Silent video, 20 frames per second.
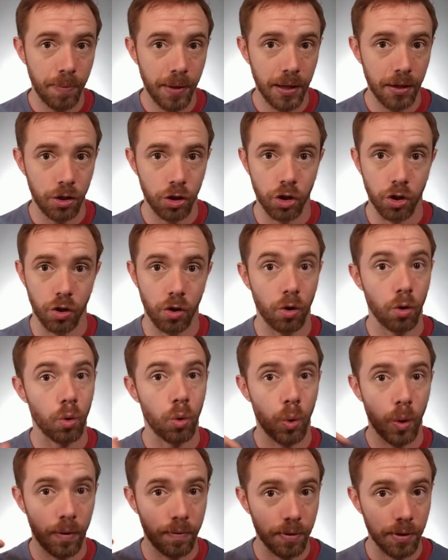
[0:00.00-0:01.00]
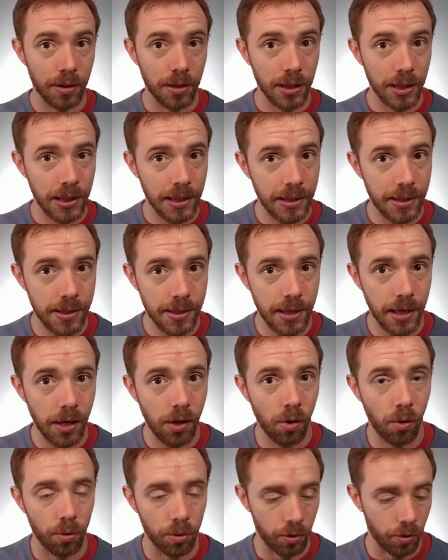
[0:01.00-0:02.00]
manager or whoever the lead
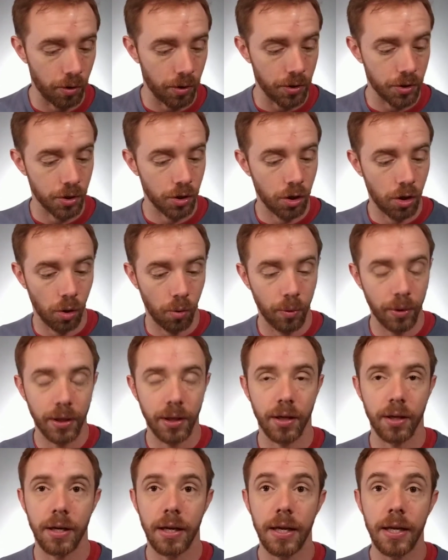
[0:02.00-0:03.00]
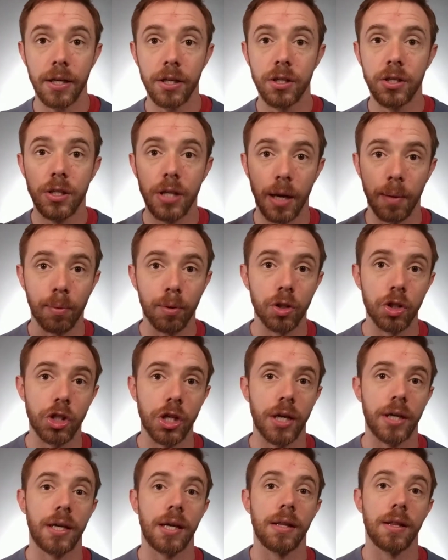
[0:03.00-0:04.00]
stakeholder is going in and double
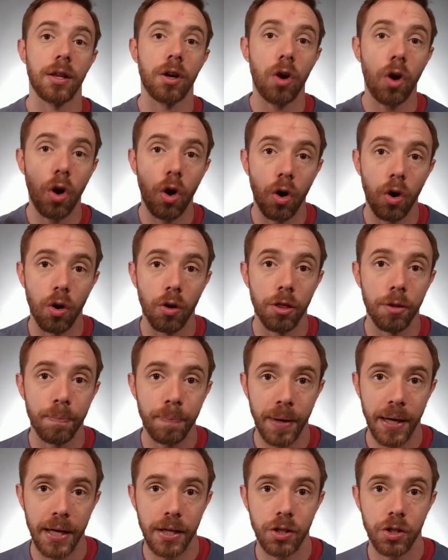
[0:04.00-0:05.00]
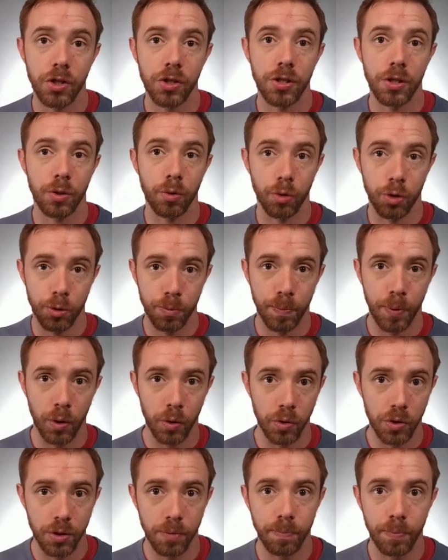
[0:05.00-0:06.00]
checking that all the pages that you're
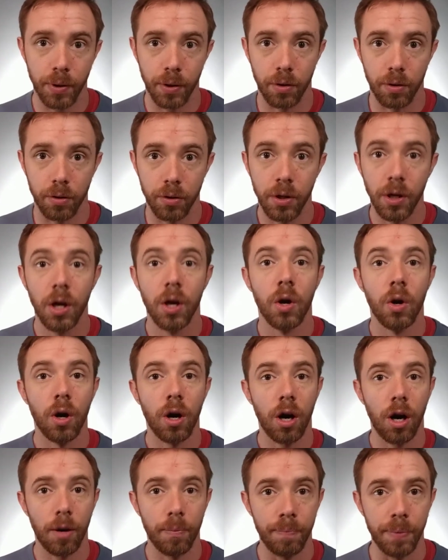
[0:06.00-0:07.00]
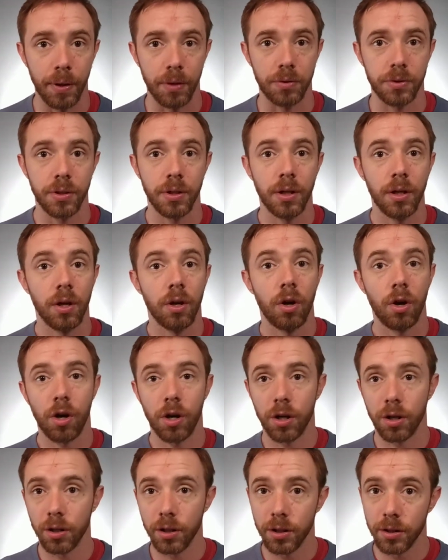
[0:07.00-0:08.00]
supposed to build are built.
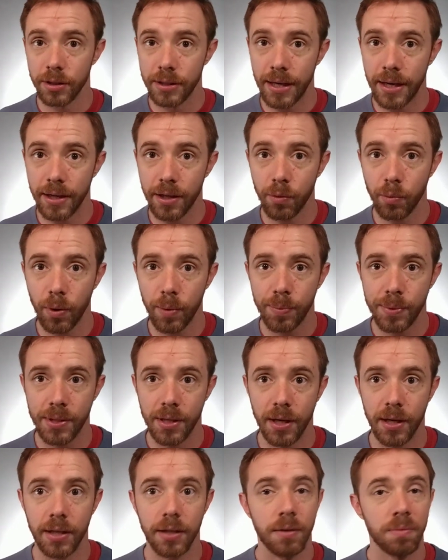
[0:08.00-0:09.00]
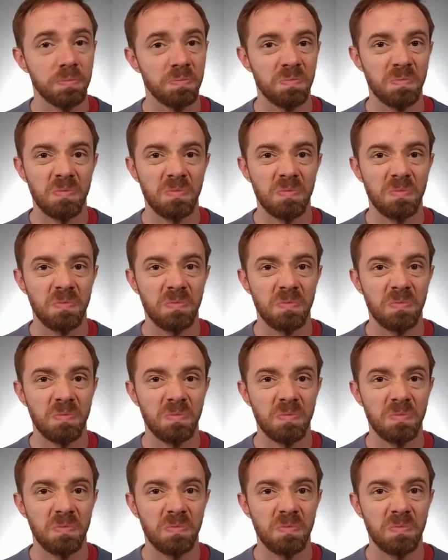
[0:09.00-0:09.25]
On a little tiny website,